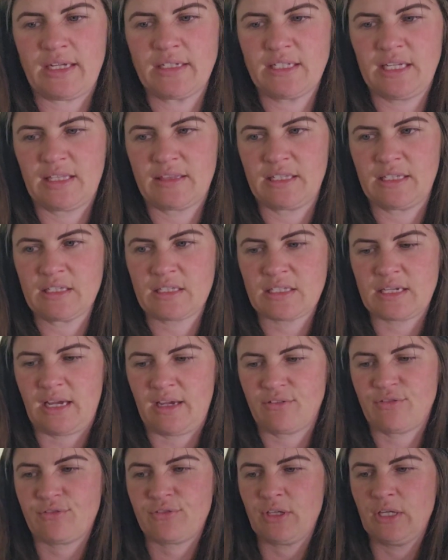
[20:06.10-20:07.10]
take this
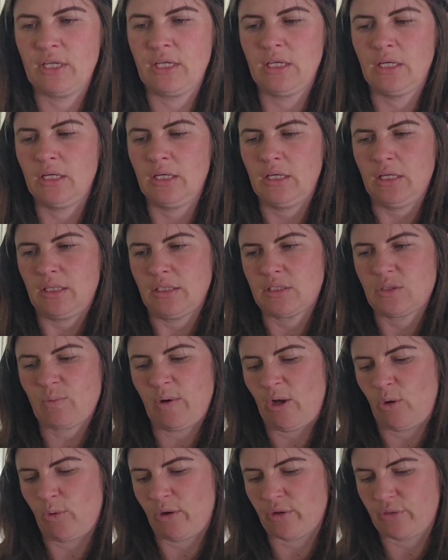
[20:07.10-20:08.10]
stuff. It's
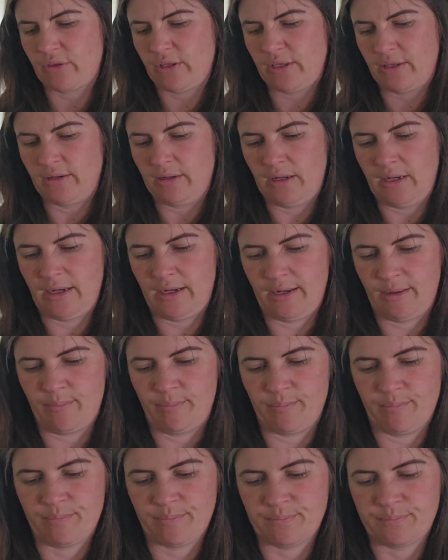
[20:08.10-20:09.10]
well worth it.
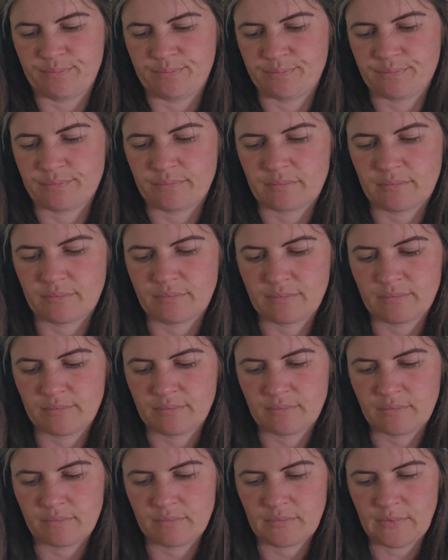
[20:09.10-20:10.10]

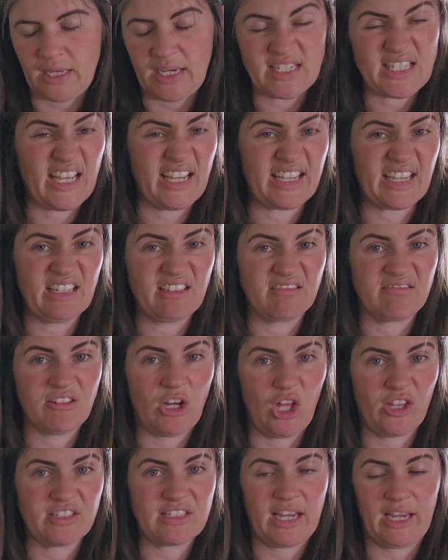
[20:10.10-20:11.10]
I take it
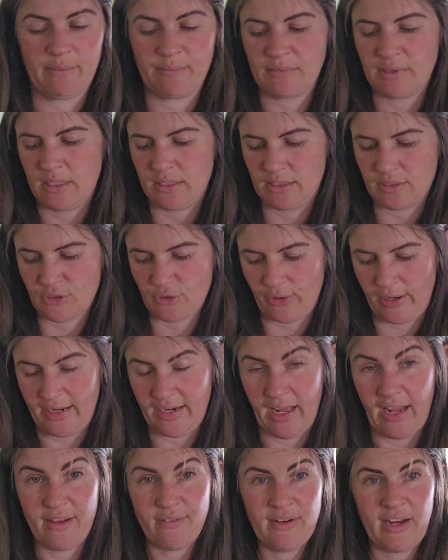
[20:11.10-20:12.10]
all the time and it's great.
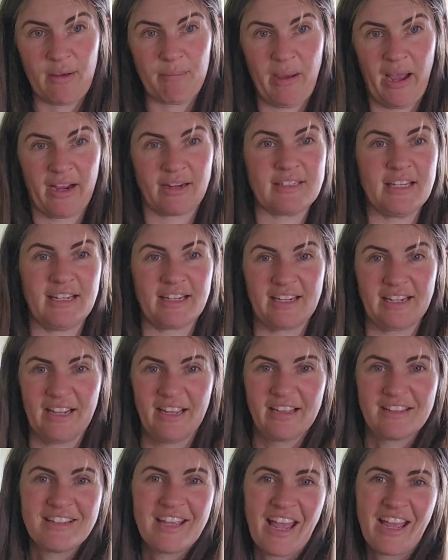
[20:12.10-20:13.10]
I even have Mac taking
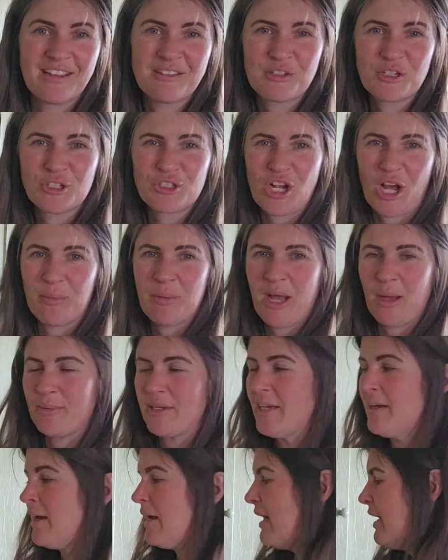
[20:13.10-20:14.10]
it. Yay, good job,
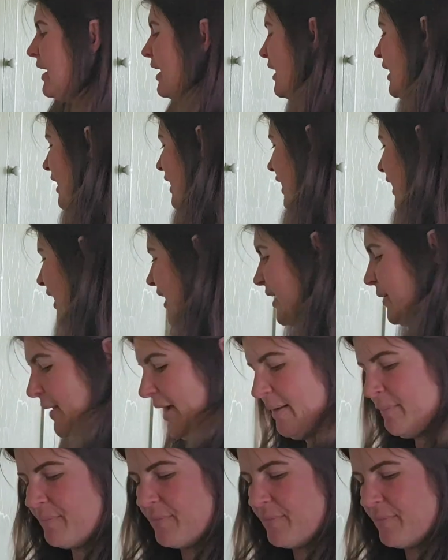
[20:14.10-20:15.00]
hubby. Anyway,